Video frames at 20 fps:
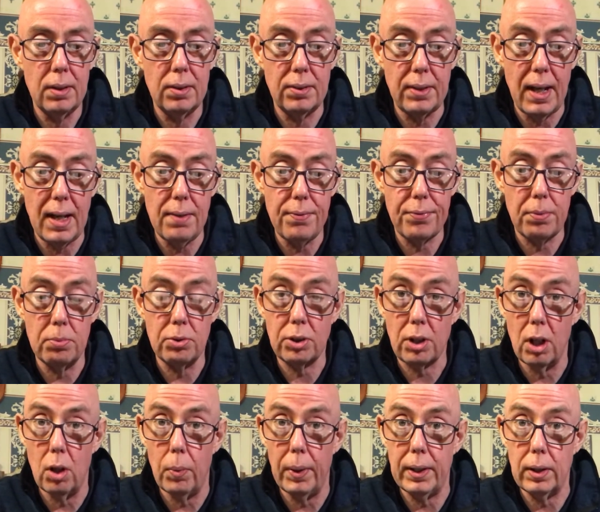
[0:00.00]
Dave from
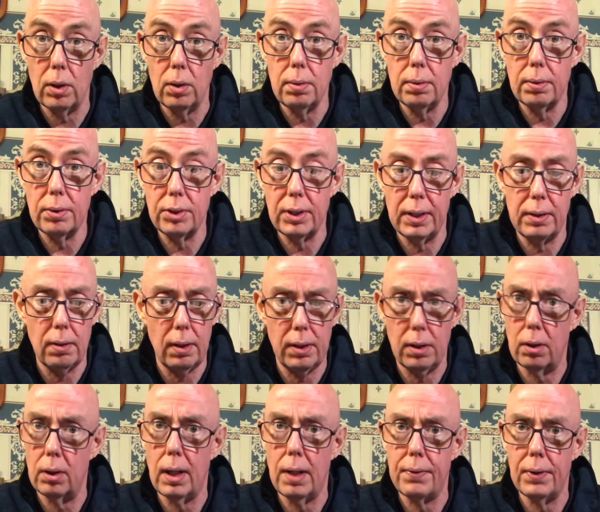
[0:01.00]
Skirwingle said, "Are you
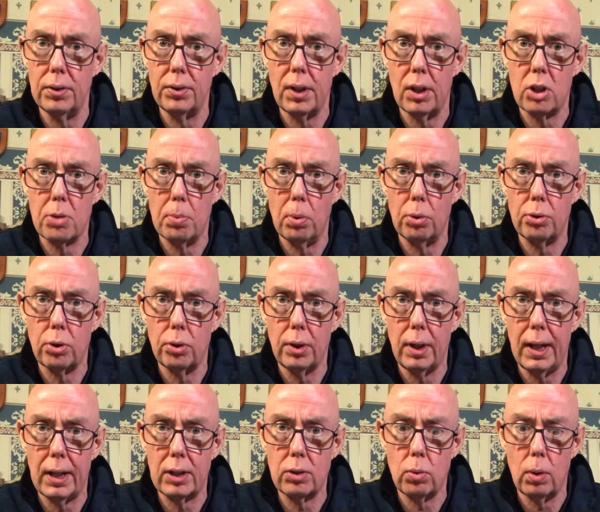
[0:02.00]
going to have Untouchables on the
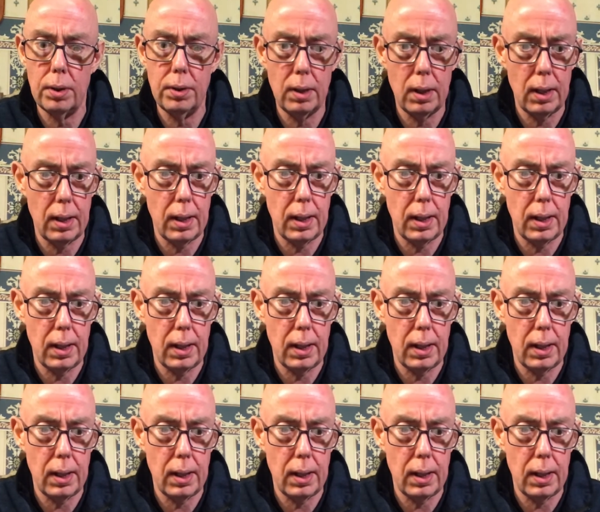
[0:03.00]
next one?"